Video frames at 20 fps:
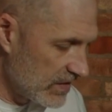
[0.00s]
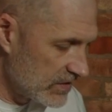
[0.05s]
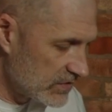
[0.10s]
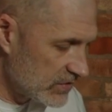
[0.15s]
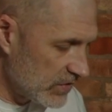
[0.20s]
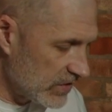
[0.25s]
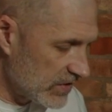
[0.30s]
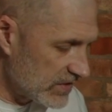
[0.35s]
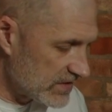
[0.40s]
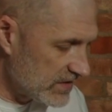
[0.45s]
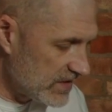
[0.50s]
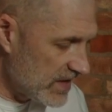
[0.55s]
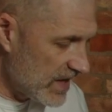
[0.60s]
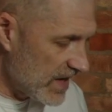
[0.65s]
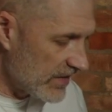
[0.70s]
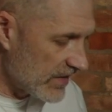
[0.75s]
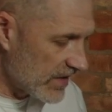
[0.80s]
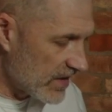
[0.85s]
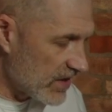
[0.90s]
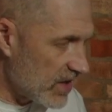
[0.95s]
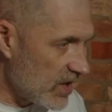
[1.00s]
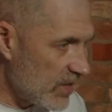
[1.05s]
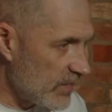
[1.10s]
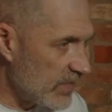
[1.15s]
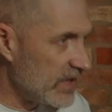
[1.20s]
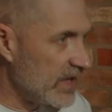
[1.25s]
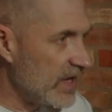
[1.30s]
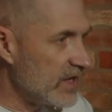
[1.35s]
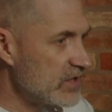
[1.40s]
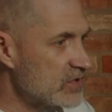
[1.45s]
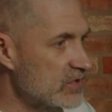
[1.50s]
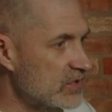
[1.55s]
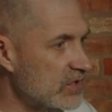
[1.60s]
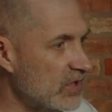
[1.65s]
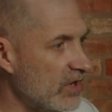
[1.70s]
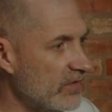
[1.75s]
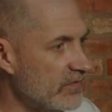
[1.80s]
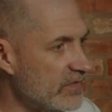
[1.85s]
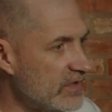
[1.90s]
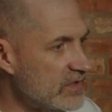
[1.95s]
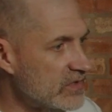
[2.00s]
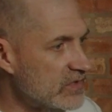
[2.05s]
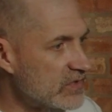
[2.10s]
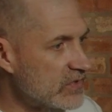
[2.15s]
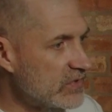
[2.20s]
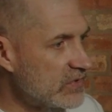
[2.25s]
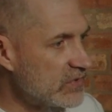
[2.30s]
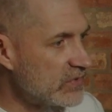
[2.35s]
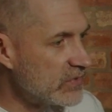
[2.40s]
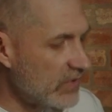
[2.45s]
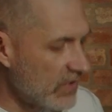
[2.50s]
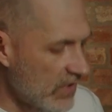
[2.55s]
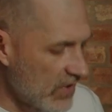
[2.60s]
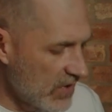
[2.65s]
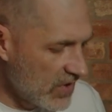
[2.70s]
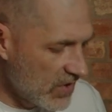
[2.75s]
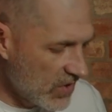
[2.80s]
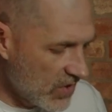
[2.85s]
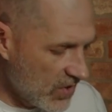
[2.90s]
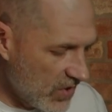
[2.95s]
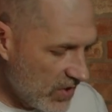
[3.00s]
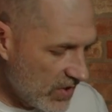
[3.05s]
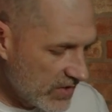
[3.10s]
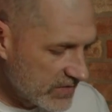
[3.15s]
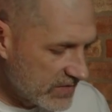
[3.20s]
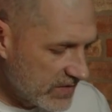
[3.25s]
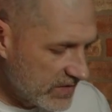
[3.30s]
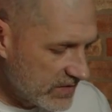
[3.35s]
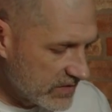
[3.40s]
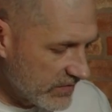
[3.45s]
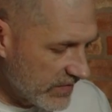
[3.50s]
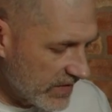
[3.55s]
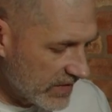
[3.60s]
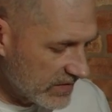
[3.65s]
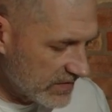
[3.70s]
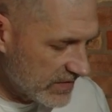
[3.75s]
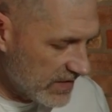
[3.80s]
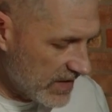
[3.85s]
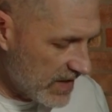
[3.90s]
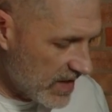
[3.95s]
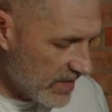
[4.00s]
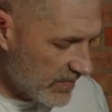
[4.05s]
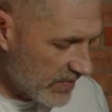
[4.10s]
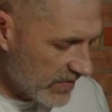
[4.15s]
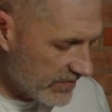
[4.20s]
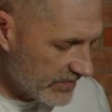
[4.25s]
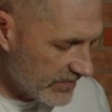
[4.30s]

So you can see how the combination of these two cause these events to happen.